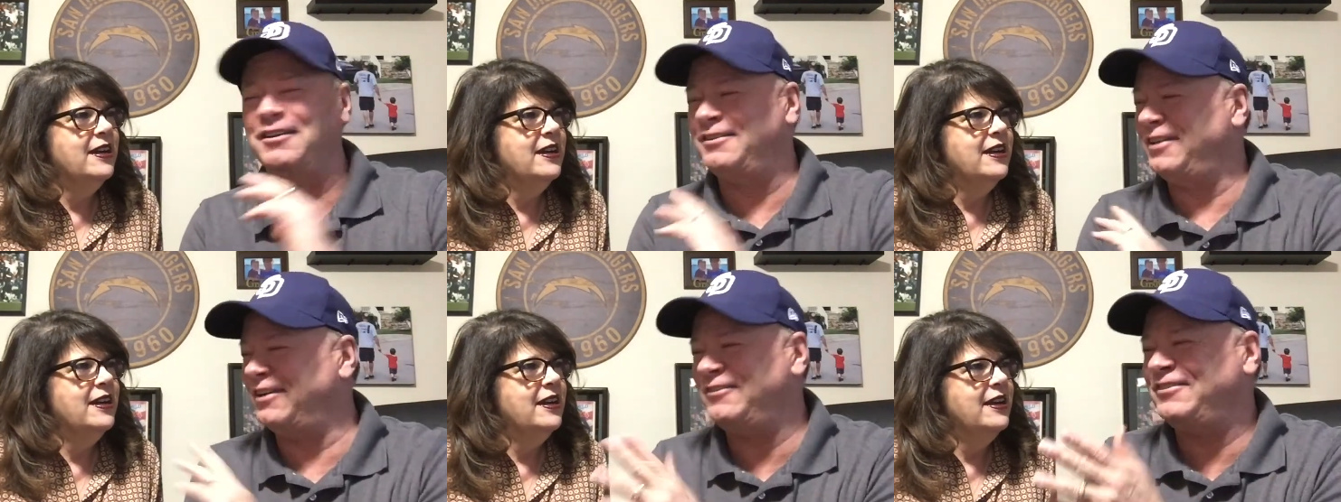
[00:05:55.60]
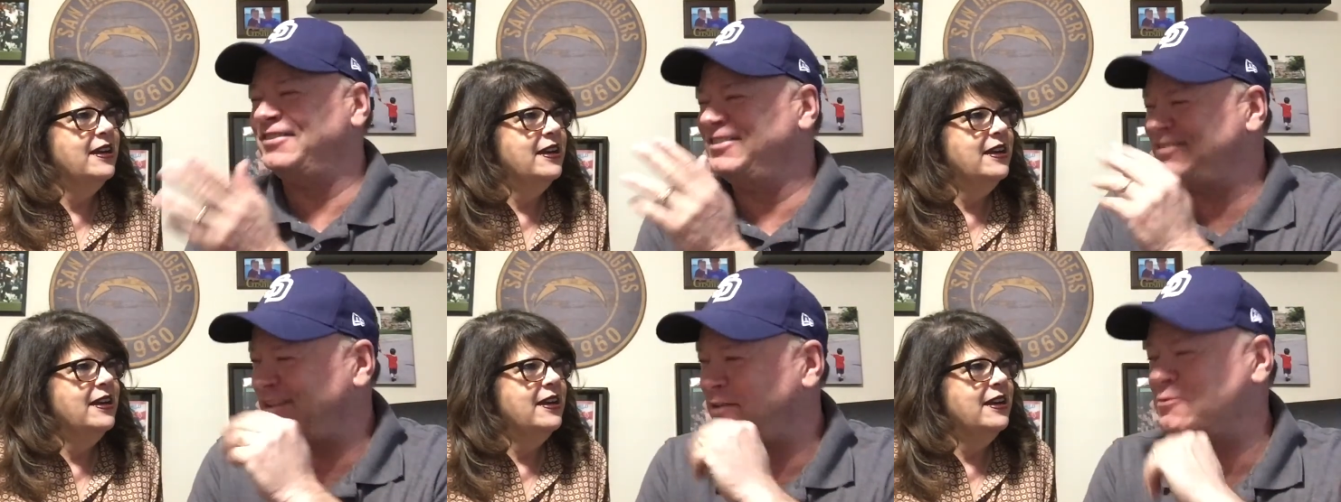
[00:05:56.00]
Speaker 1: I.
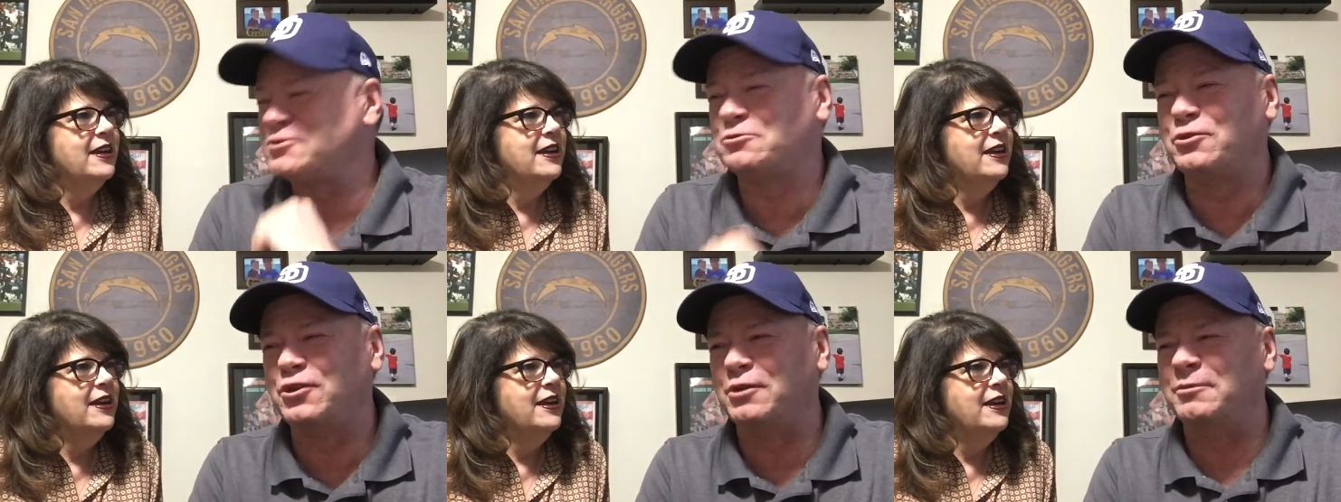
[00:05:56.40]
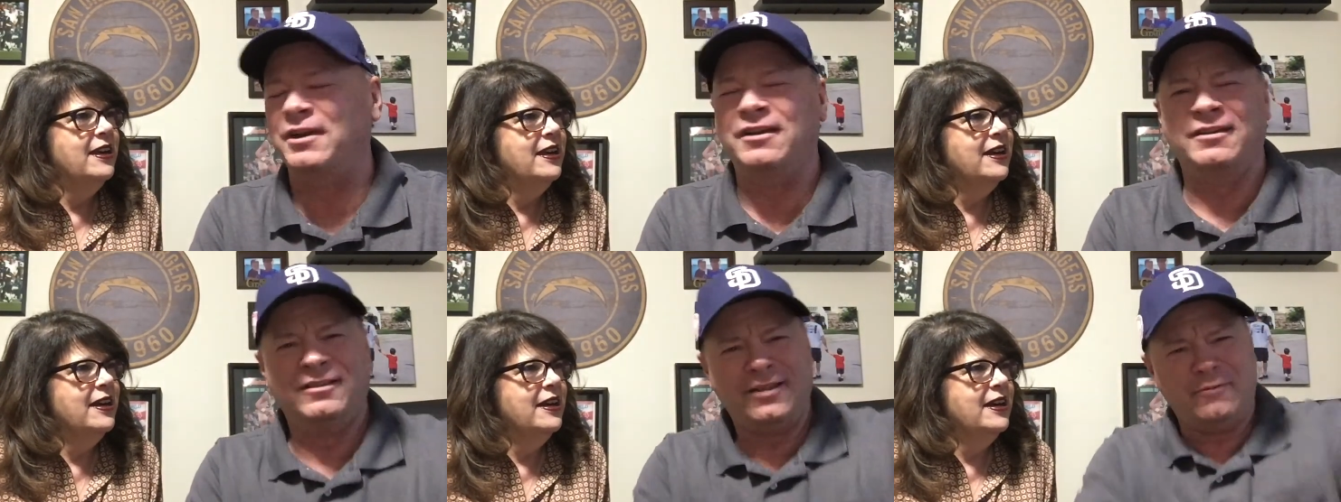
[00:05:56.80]
That was rude of
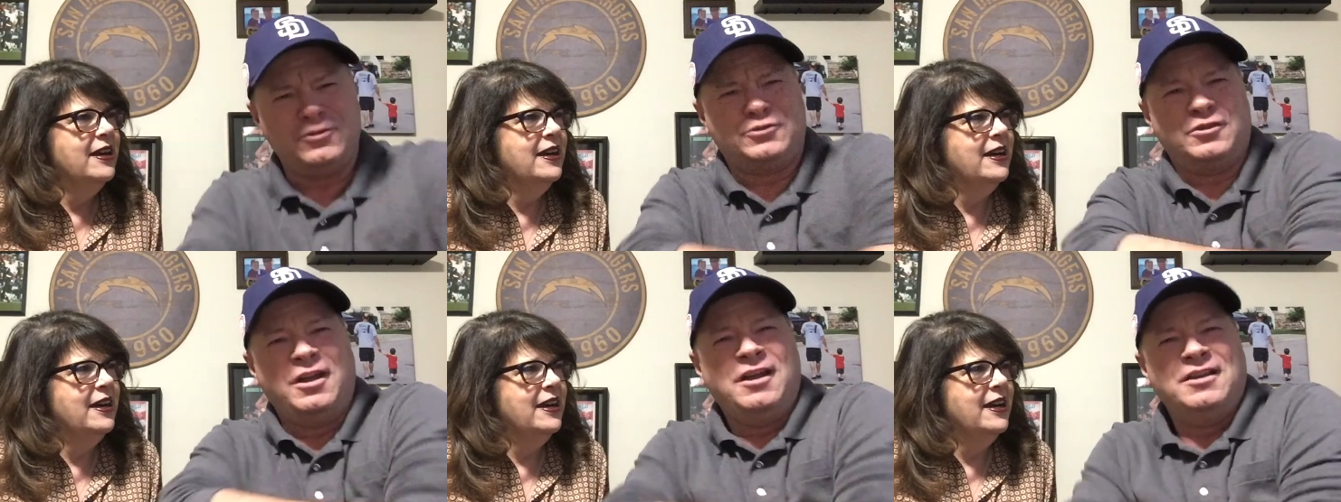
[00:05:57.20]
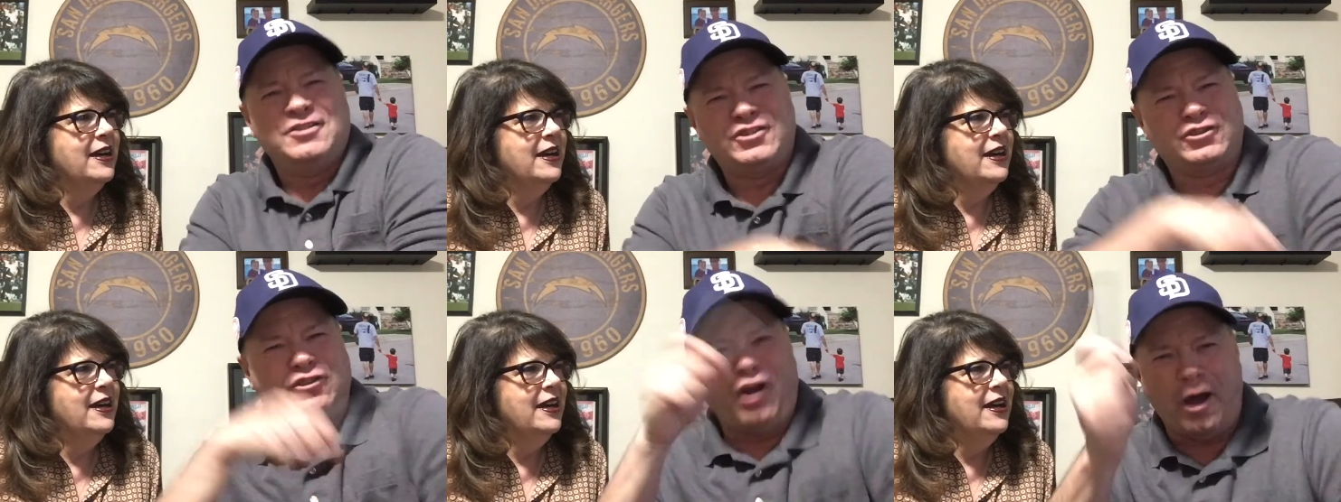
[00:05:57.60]
me. That was
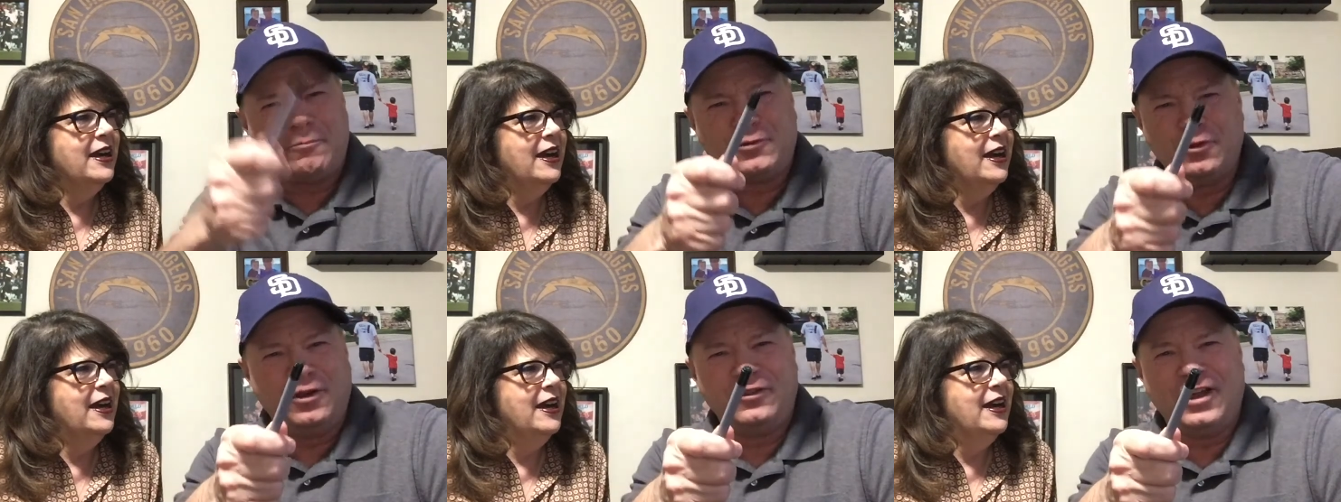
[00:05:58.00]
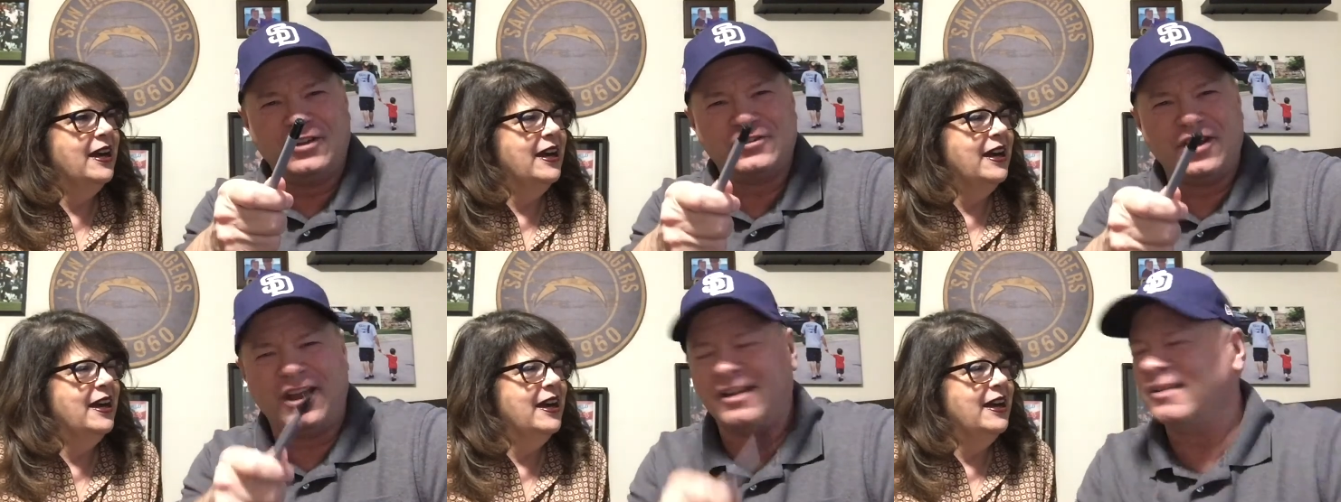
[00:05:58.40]
stop doing
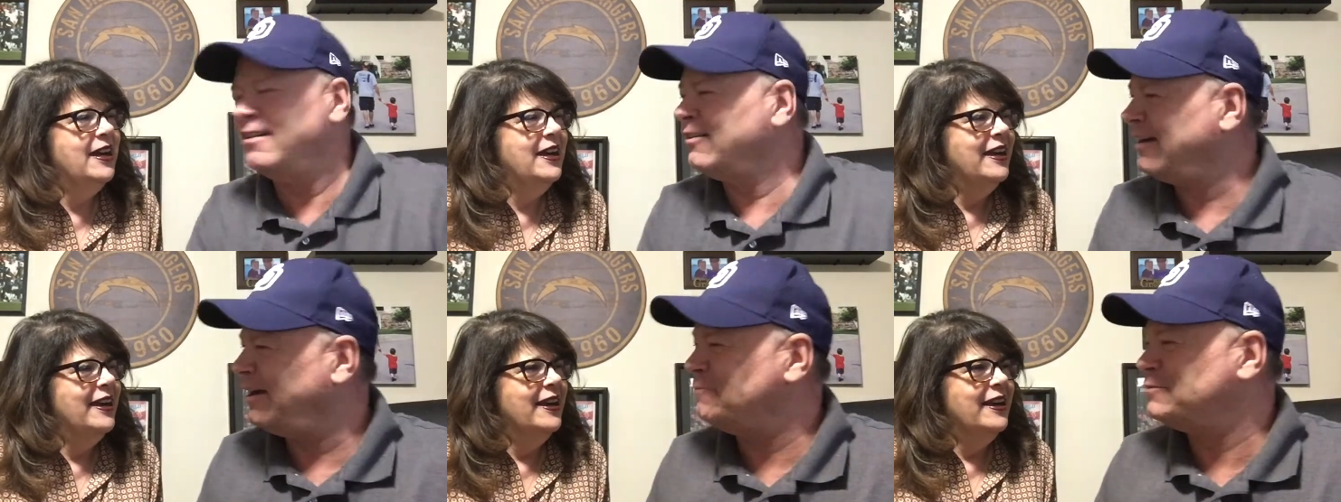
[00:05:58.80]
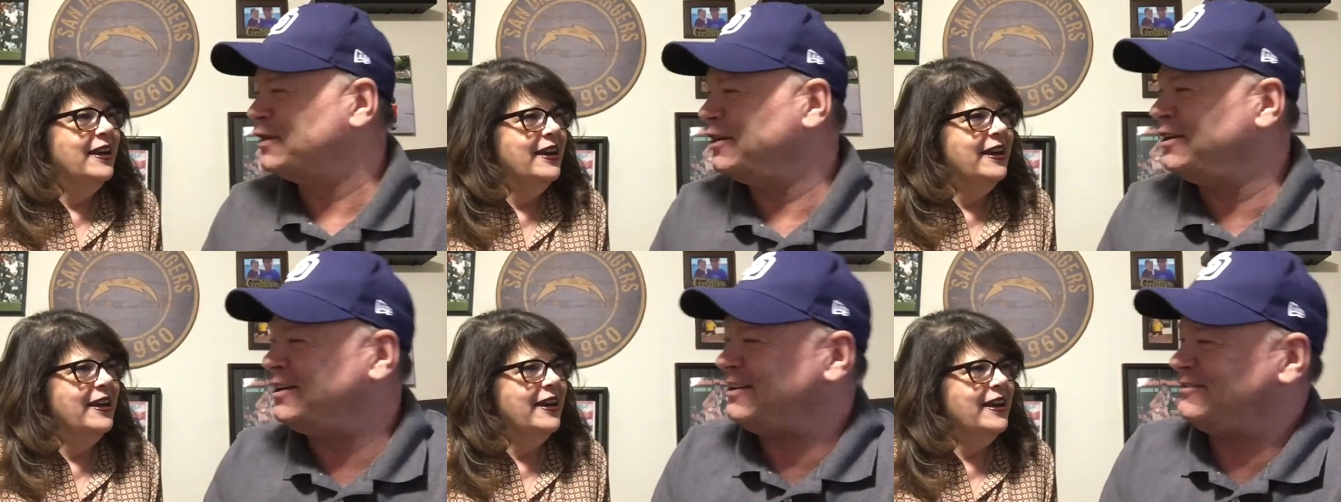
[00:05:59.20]
that, Jack. Okay, I'm
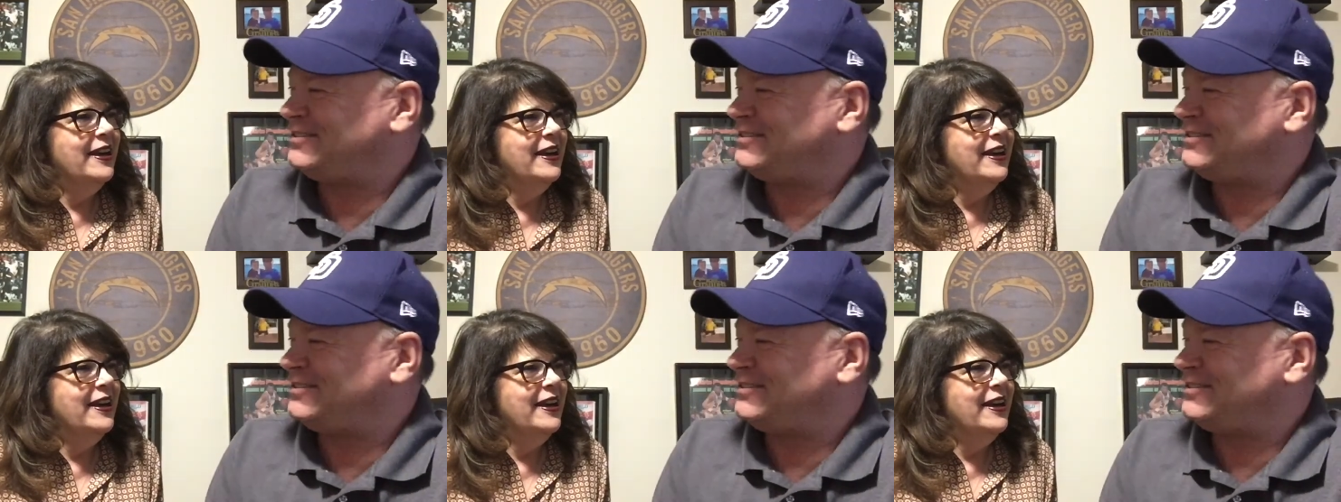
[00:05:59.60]
done.